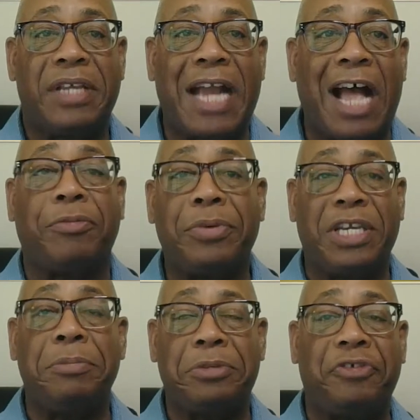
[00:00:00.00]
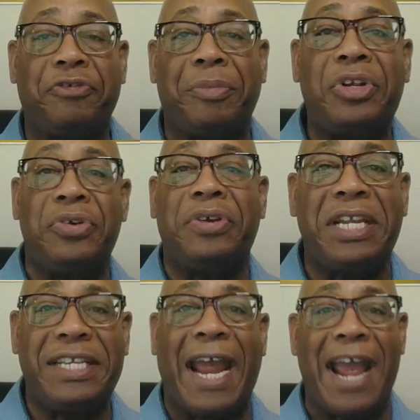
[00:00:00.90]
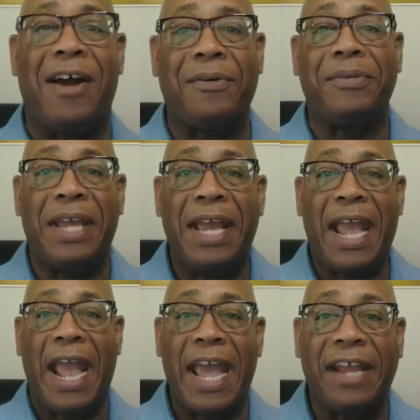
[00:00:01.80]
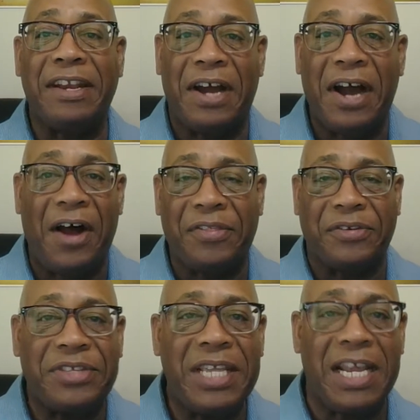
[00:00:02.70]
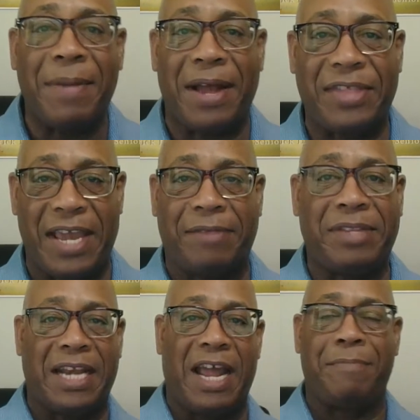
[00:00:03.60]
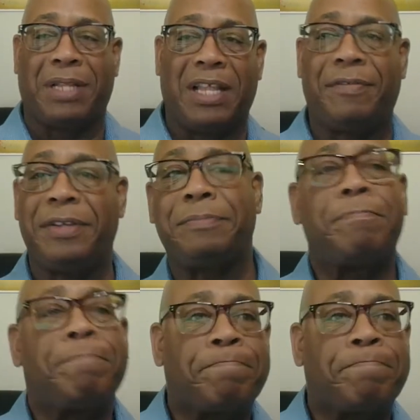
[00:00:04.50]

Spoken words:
The gospel keeps us from looking down at others. Think about that tonight, beloved.